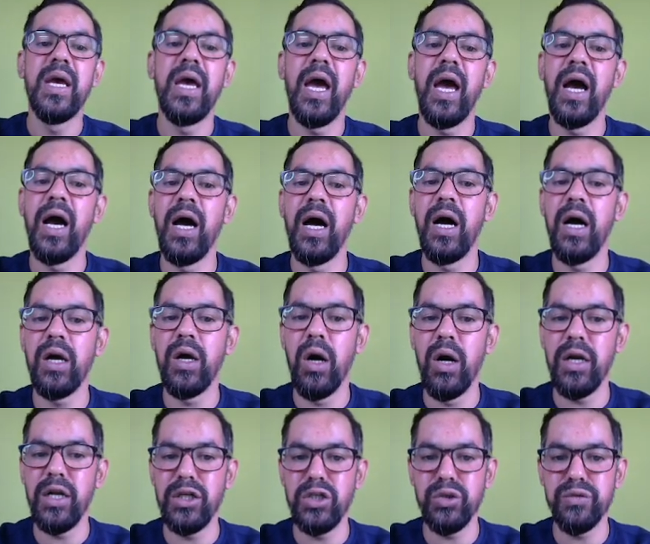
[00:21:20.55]

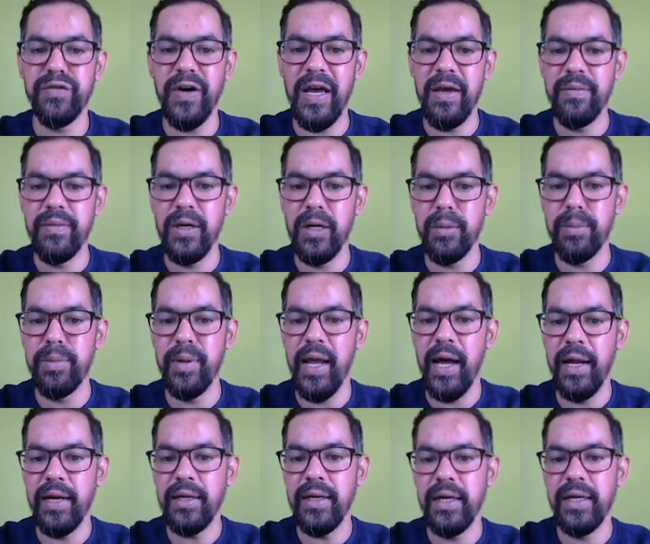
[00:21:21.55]
According to 5-year
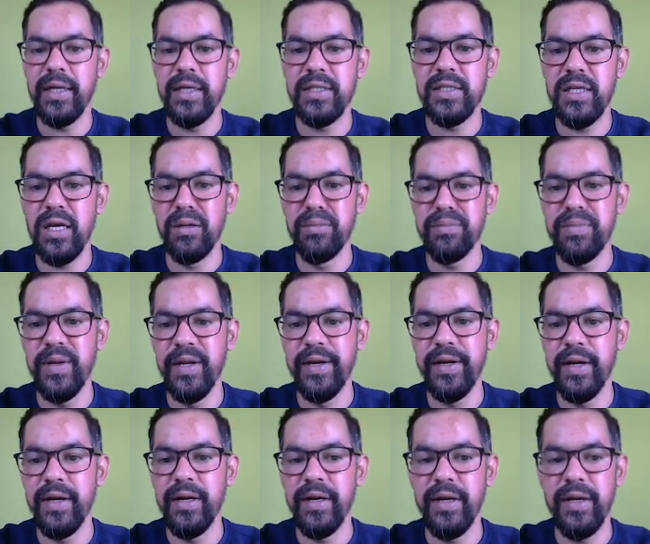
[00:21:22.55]
plan, it is
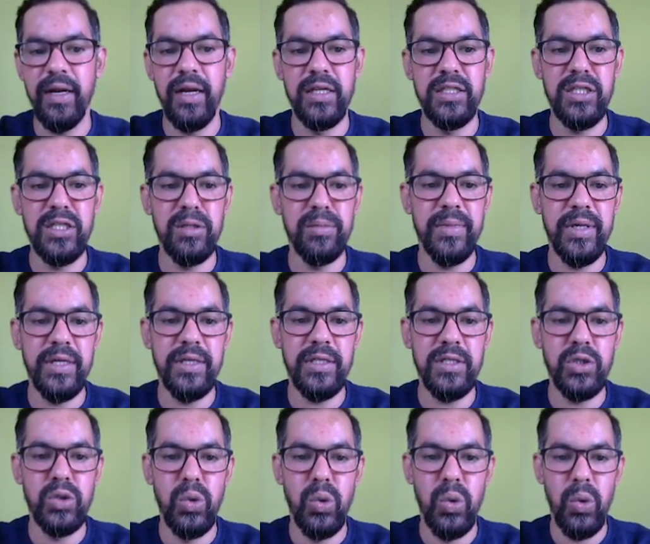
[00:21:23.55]
completed detail
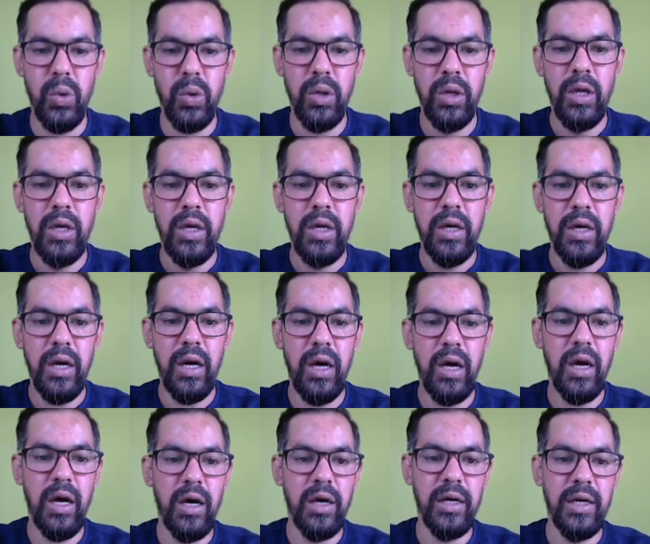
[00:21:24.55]
achievements. No.
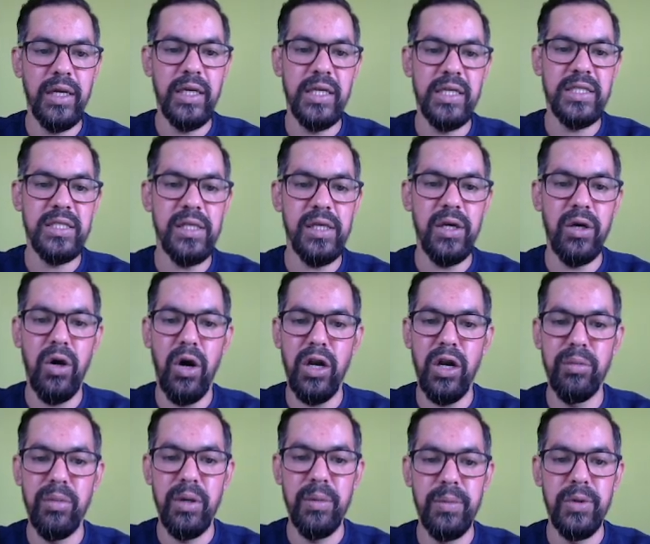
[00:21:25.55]
It is
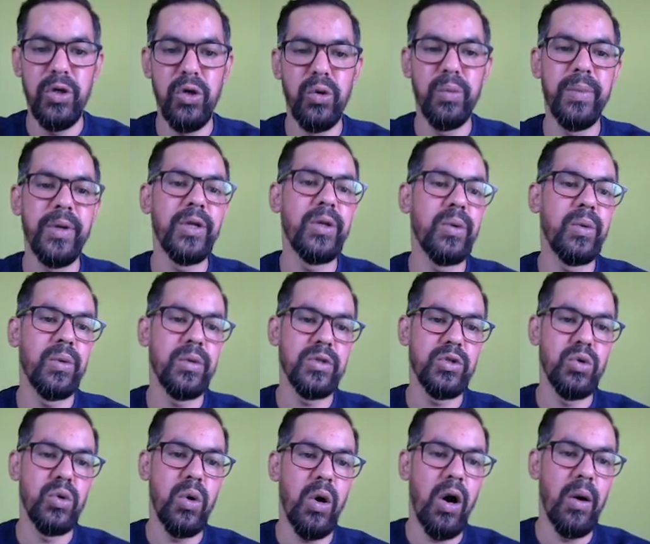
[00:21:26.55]
economy BOP. No.
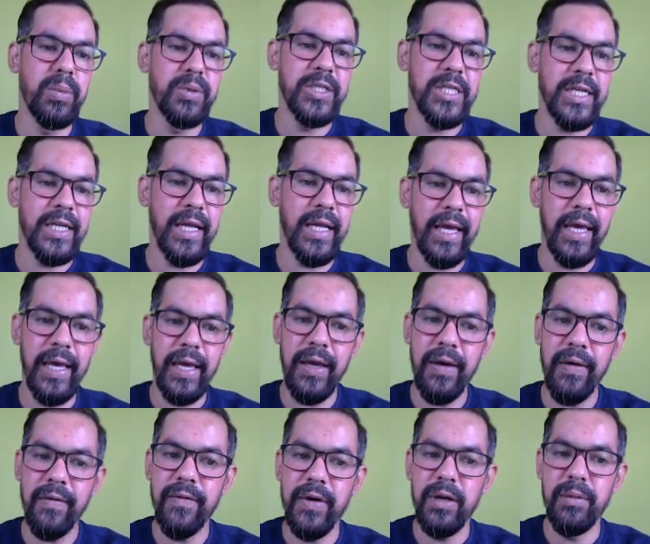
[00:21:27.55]
So option
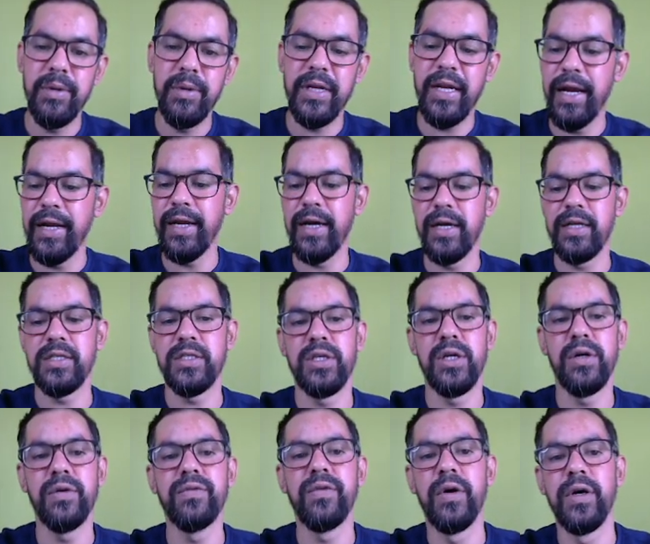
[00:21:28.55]
A will be right
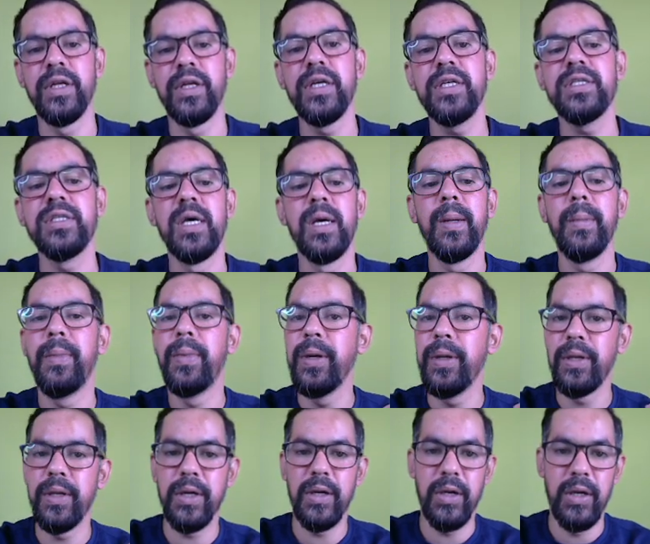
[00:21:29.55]
answer for this
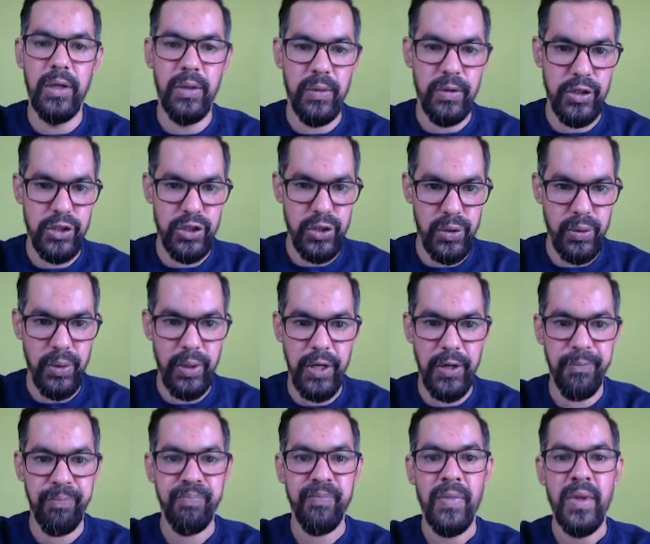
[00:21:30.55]
particular question.
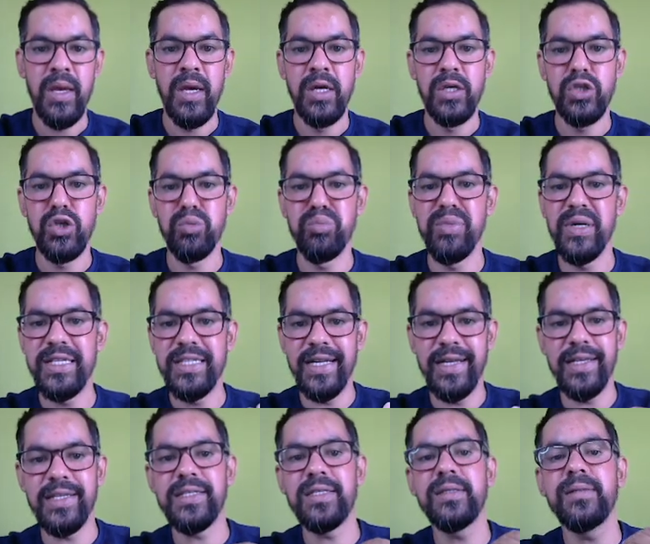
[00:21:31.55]
Okay. So budget
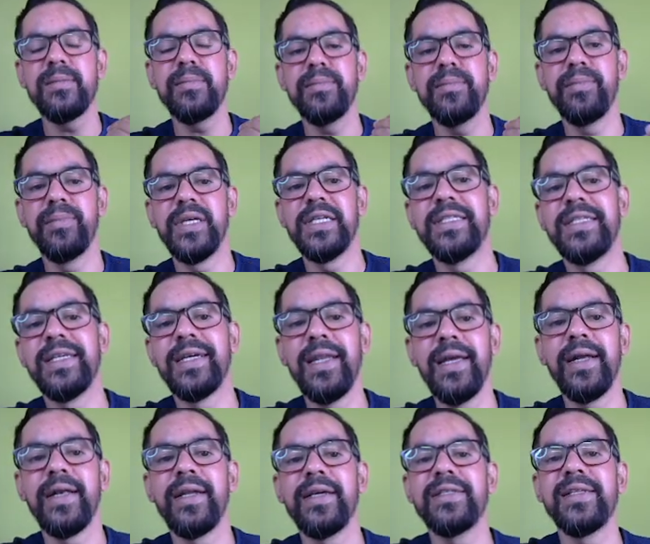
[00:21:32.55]
is basically,
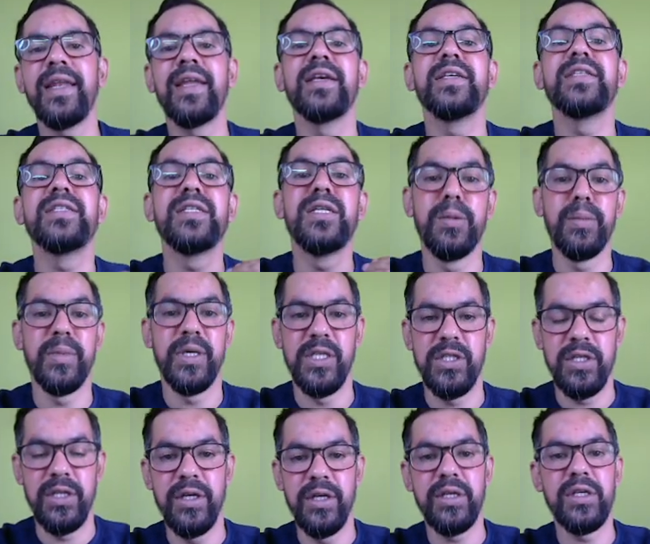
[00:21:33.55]
it is an
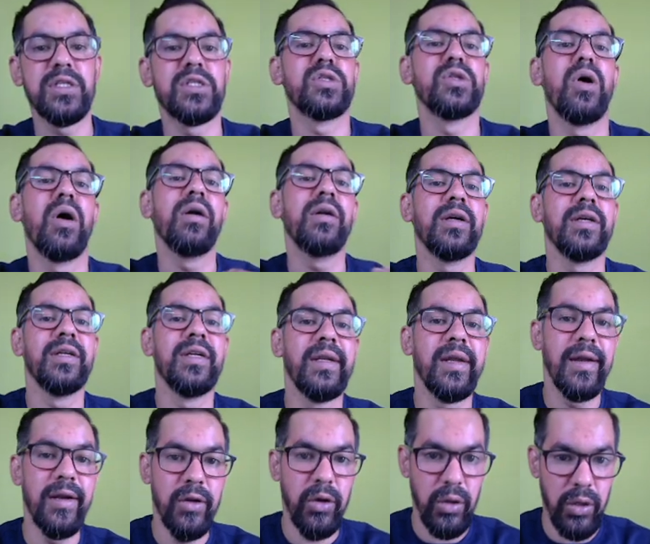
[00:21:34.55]
estimation. It is not a
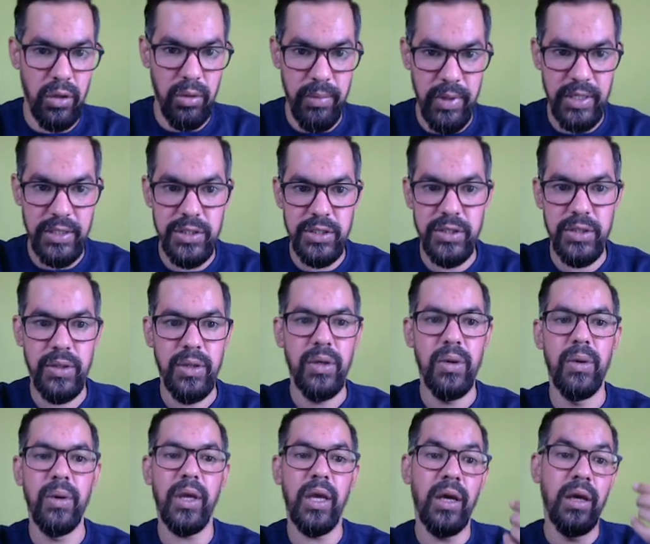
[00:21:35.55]
detailed documents.
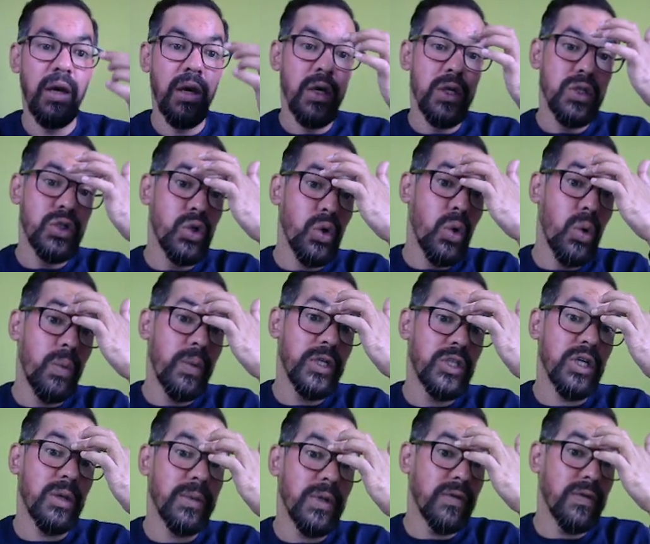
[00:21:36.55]
Okay. So which
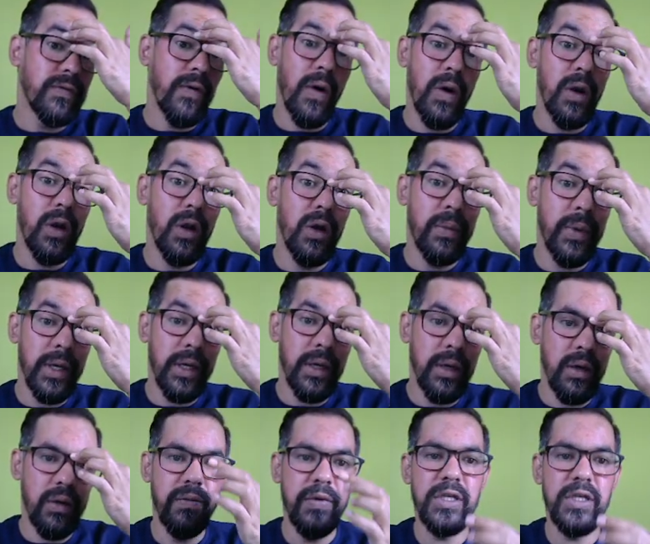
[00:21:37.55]
of the
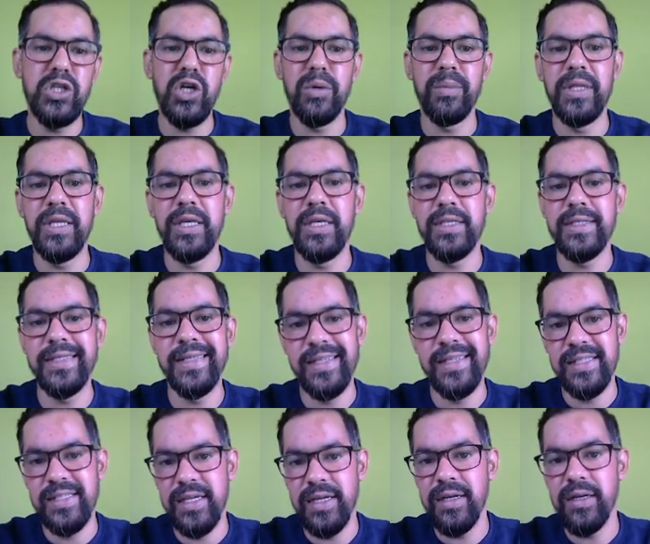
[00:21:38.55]
following, which of these
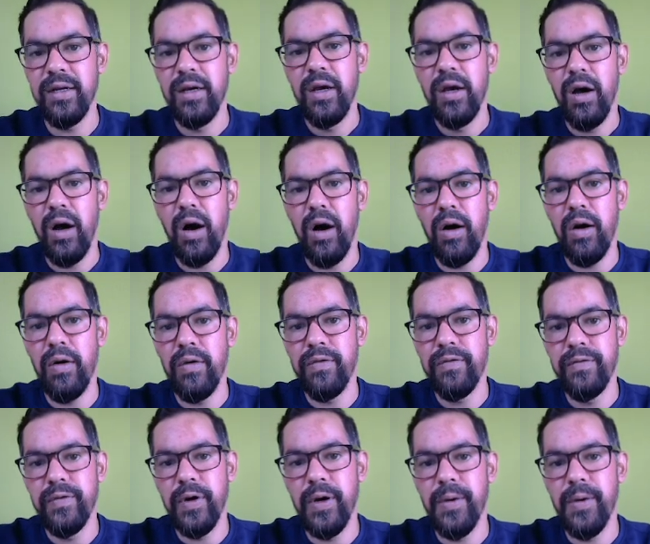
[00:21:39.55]
receipt of